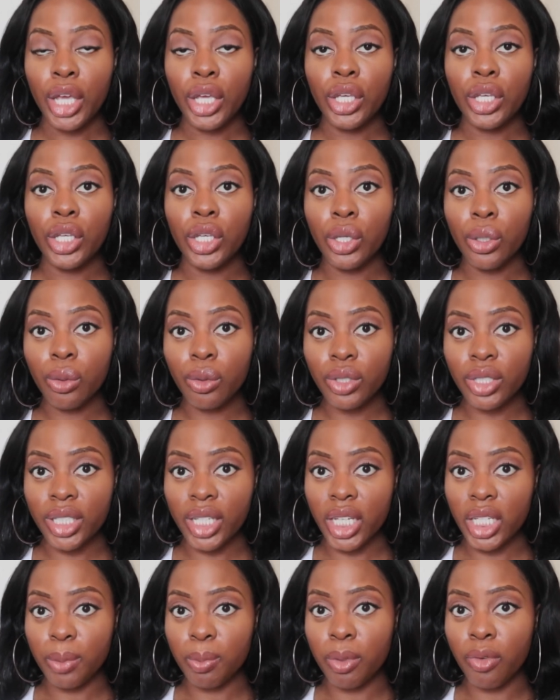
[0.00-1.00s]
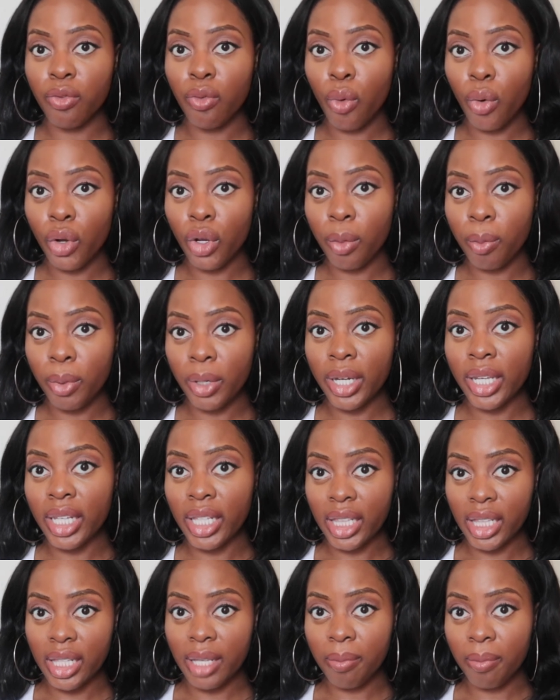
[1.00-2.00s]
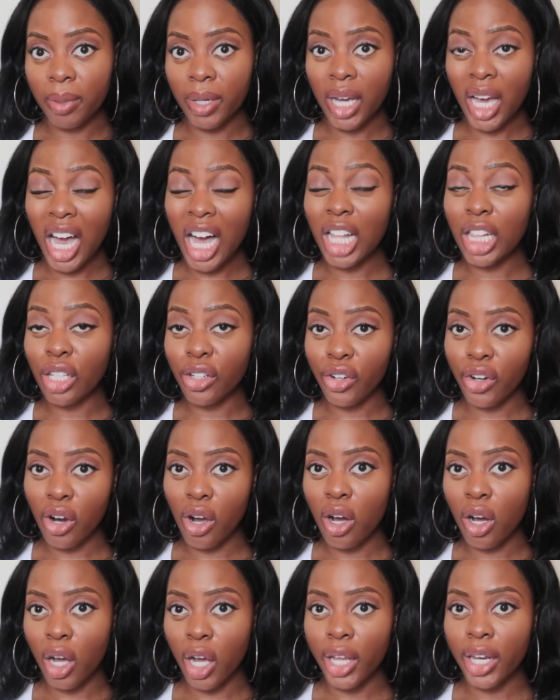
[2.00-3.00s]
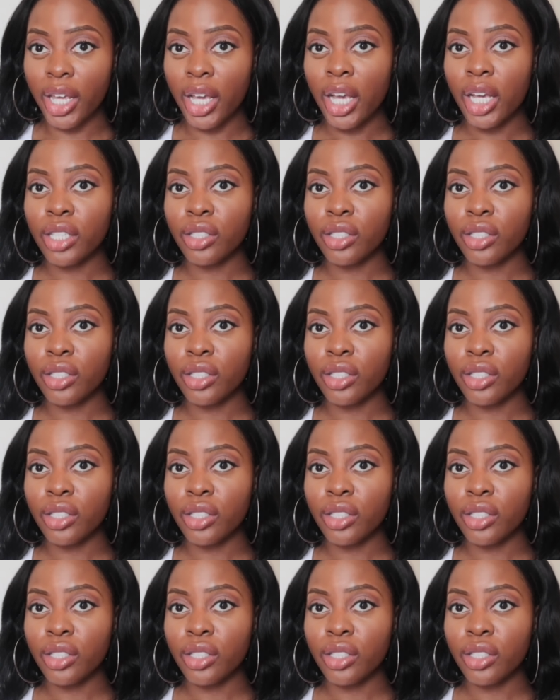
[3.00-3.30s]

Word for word: use this before you're putting lip color on.